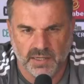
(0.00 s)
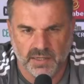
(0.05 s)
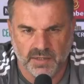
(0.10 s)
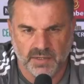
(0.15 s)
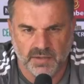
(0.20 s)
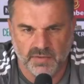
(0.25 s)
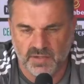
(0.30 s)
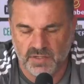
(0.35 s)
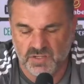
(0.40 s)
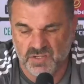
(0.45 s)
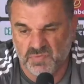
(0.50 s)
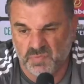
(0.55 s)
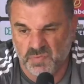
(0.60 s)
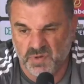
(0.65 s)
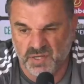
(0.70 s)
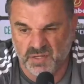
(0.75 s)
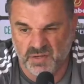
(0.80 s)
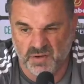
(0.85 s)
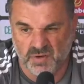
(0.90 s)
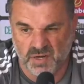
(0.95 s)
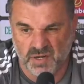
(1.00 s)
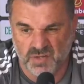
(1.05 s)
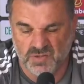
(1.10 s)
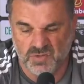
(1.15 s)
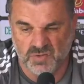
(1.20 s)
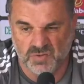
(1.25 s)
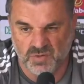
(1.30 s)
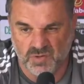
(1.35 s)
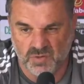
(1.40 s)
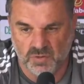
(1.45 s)
You know, they just bring their own
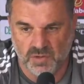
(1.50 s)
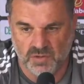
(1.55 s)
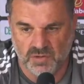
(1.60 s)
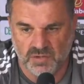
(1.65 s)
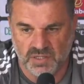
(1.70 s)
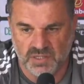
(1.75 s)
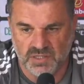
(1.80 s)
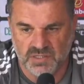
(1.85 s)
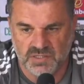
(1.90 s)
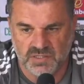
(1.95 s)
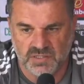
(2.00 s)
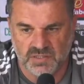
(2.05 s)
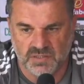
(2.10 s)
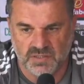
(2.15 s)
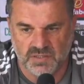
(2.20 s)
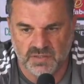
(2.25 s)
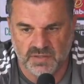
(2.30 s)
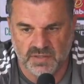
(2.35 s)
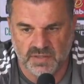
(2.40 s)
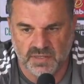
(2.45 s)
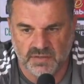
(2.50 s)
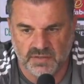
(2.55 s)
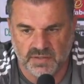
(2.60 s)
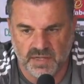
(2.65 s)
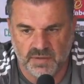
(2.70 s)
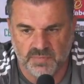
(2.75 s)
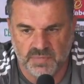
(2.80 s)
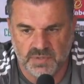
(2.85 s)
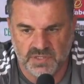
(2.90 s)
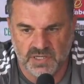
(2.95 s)
sort of qualities that
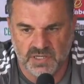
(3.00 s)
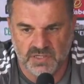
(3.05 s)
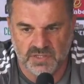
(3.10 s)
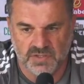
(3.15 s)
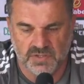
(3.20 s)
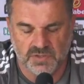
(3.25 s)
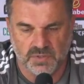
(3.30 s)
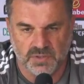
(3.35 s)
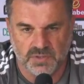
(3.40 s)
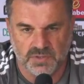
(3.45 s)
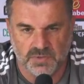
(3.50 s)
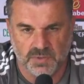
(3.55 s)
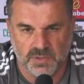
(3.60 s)
they possess into it as